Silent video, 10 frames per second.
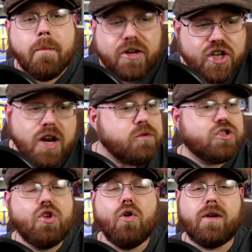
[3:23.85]
Machinima was
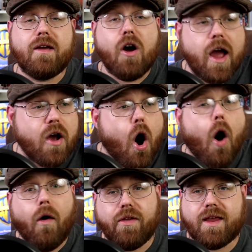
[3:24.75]
doing it like
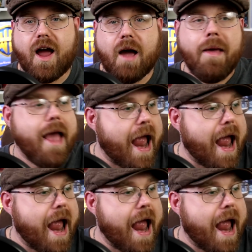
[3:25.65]
all the time.